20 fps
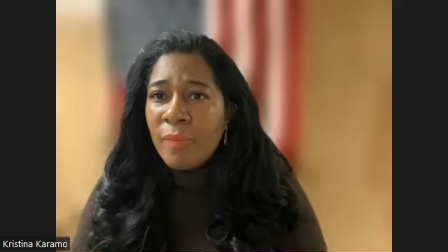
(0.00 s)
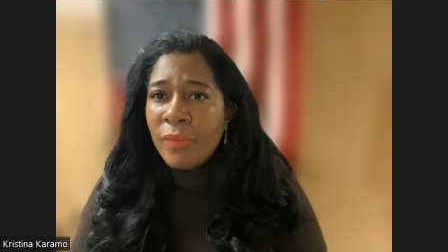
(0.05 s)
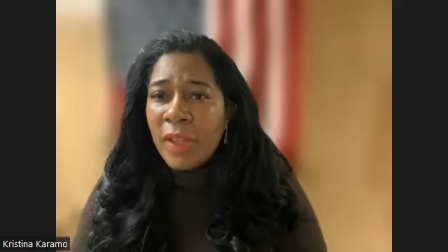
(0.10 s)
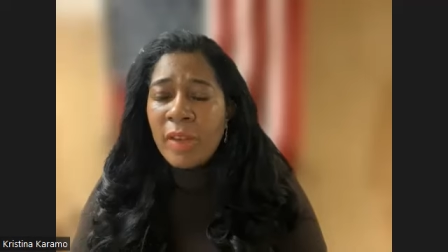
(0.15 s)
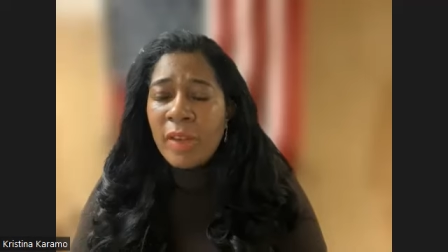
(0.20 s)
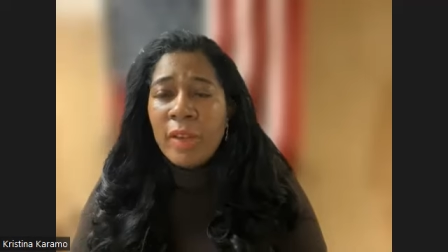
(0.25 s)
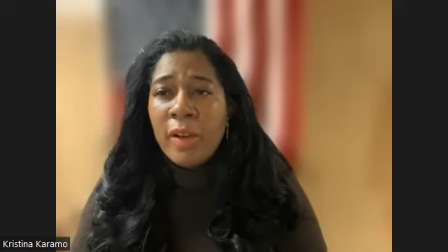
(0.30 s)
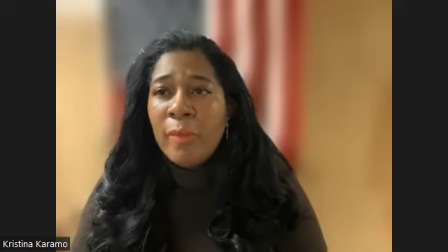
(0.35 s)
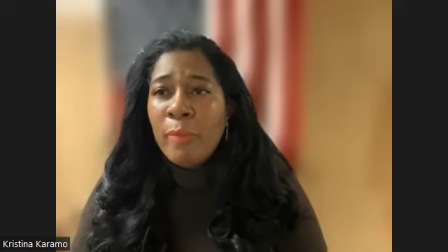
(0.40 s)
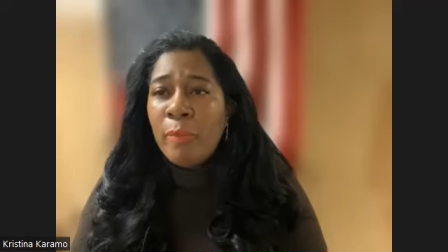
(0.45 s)

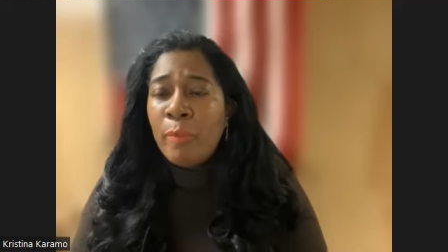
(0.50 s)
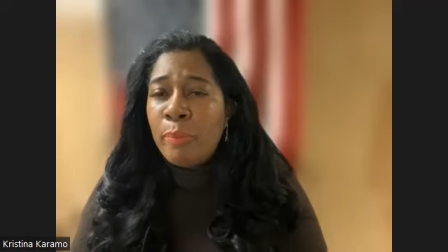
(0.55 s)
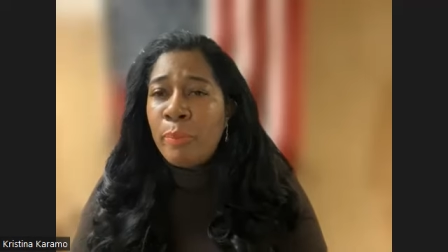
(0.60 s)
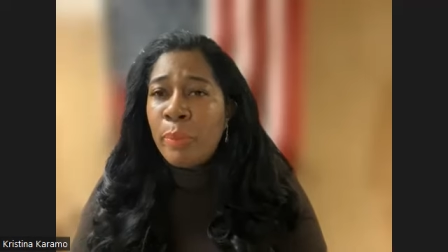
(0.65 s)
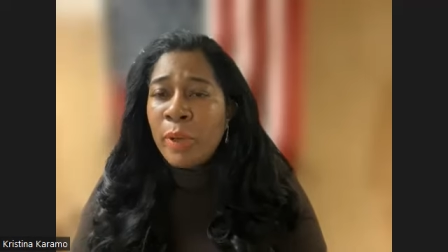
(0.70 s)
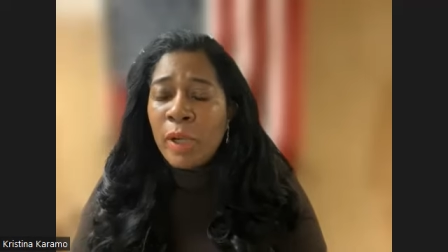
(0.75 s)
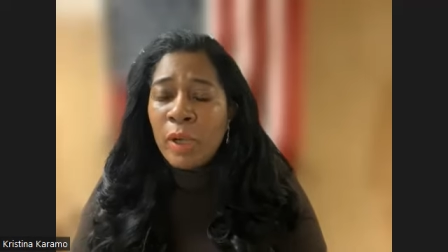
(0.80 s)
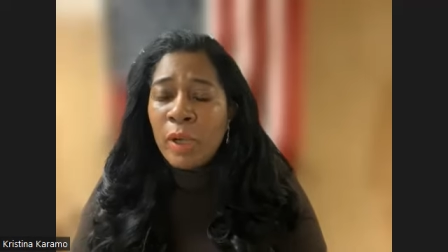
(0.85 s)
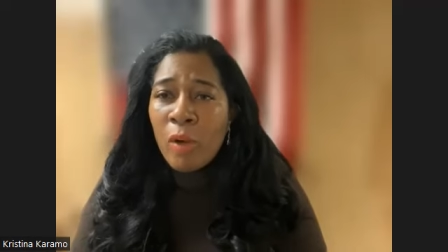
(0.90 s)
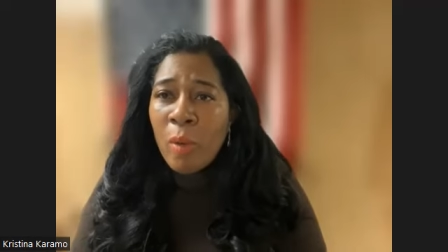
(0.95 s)
and their
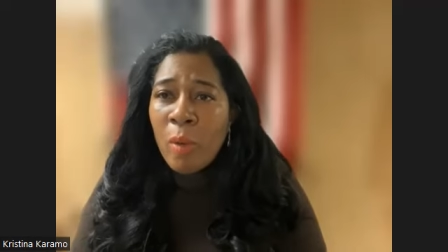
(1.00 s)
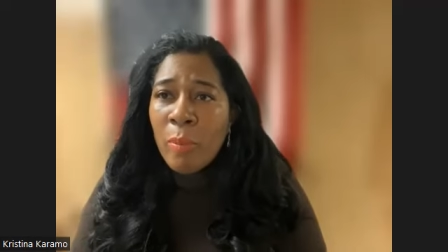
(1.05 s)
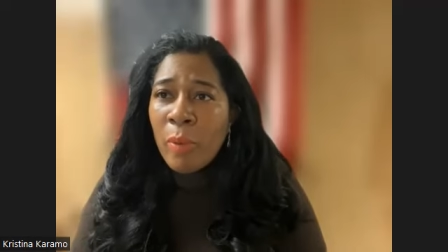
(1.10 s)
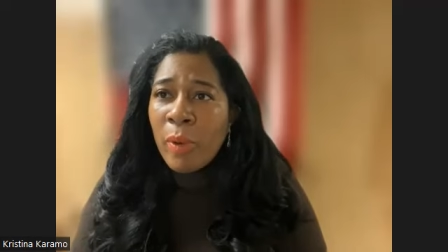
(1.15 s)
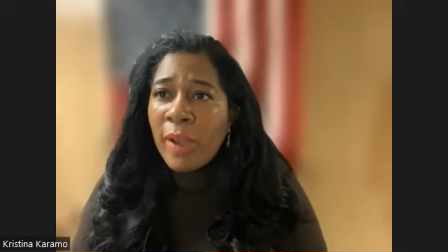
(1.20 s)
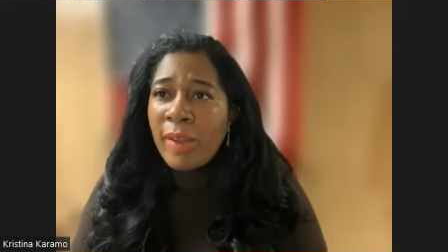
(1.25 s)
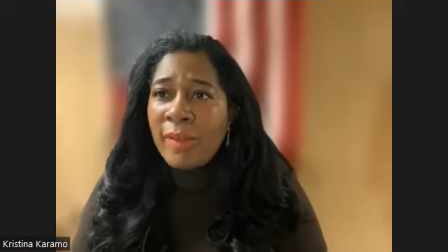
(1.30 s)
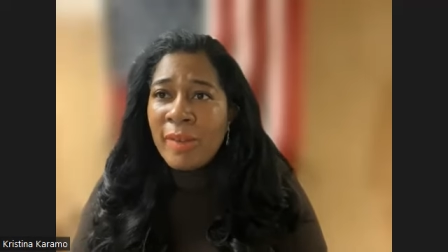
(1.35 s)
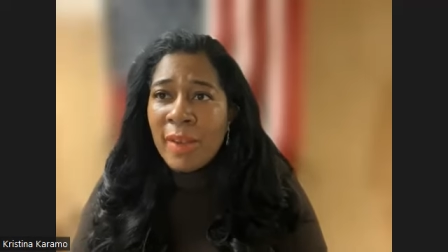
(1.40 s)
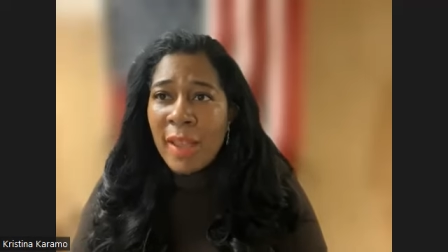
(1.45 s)
good old
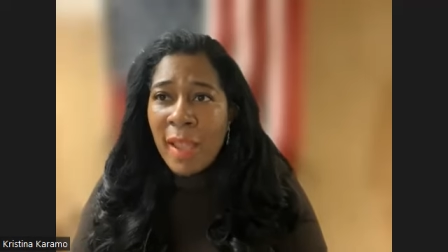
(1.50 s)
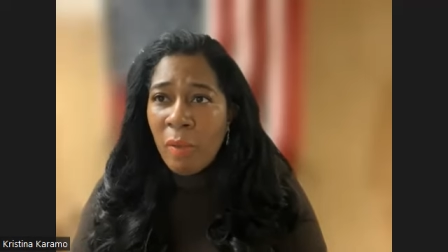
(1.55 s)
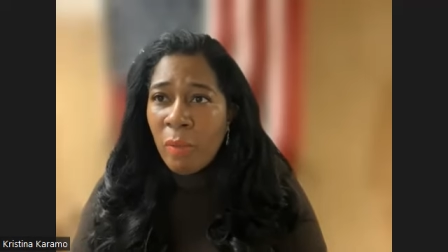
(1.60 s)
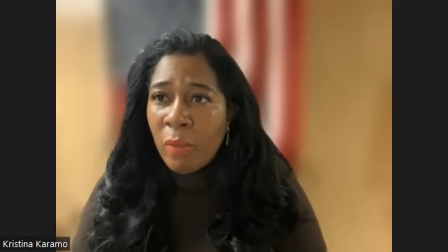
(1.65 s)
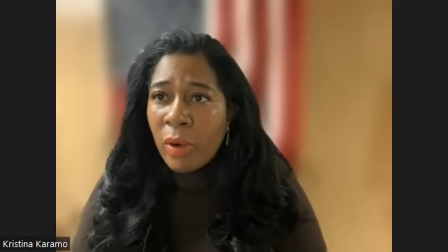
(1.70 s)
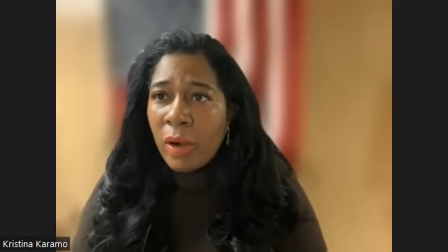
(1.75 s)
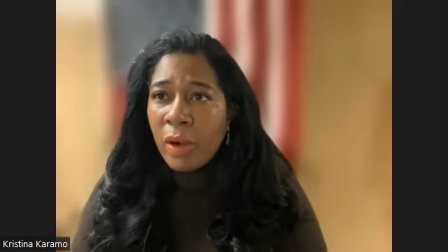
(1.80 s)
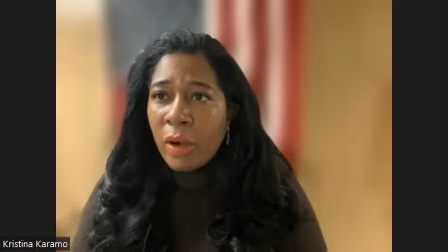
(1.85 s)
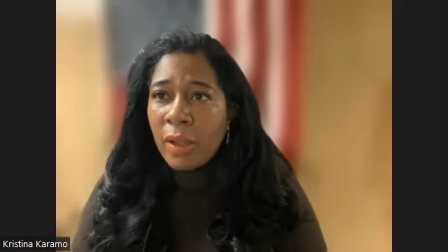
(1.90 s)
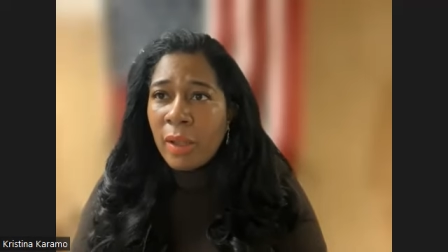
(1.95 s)
boys
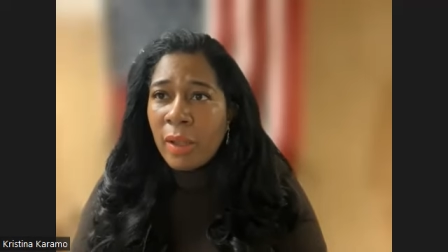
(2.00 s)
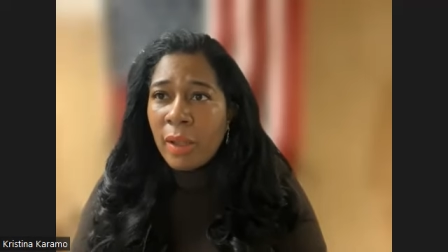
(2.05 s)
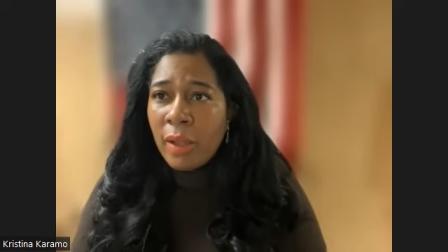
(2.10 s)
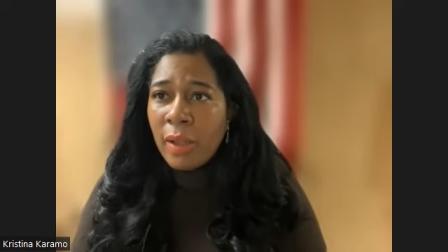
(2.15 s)
network,